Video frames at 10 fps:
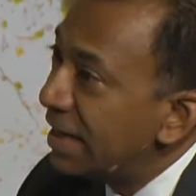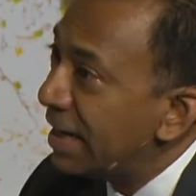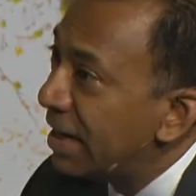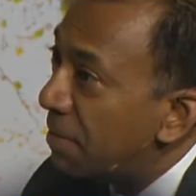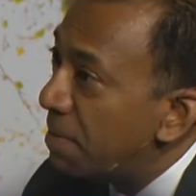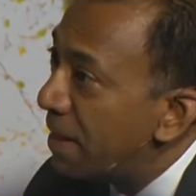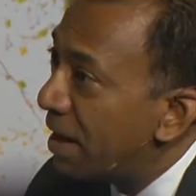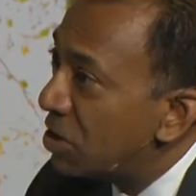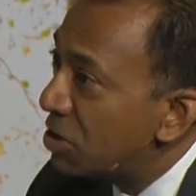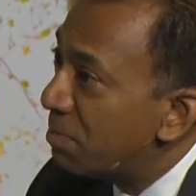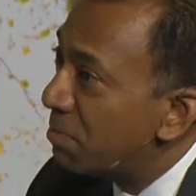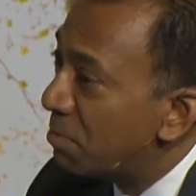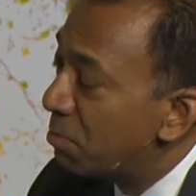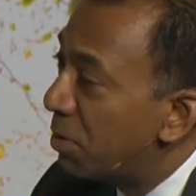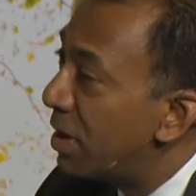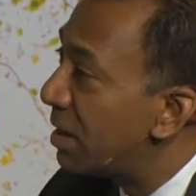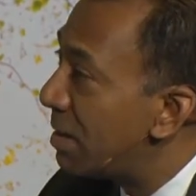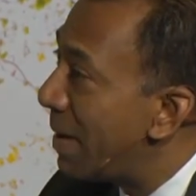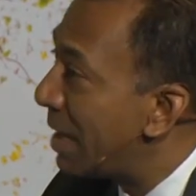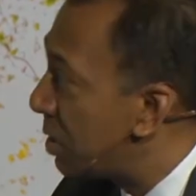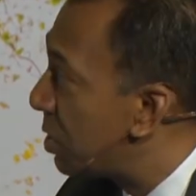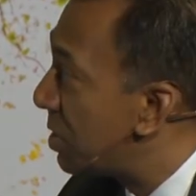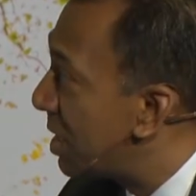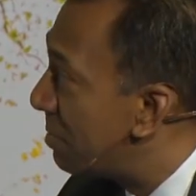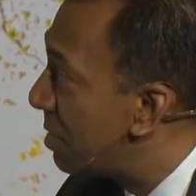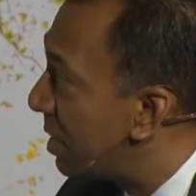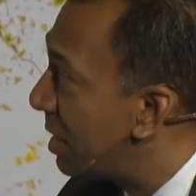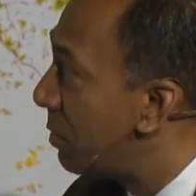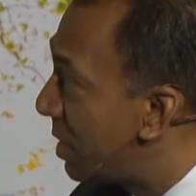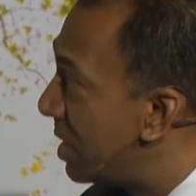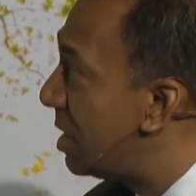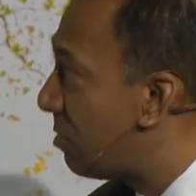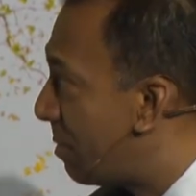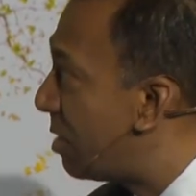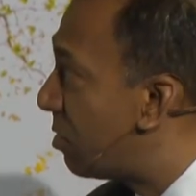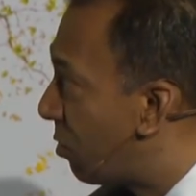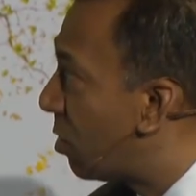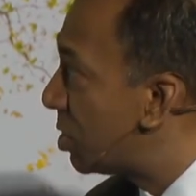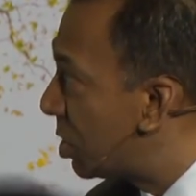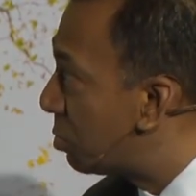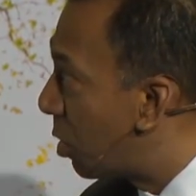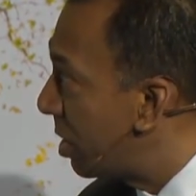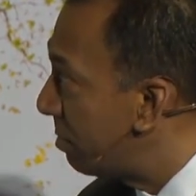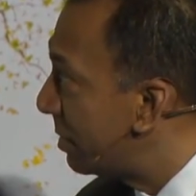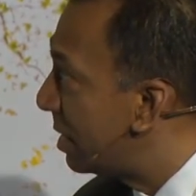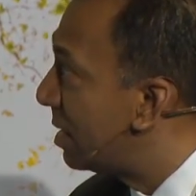to put it on the path to sustainability? We did hear from Andrew Forrest this morning.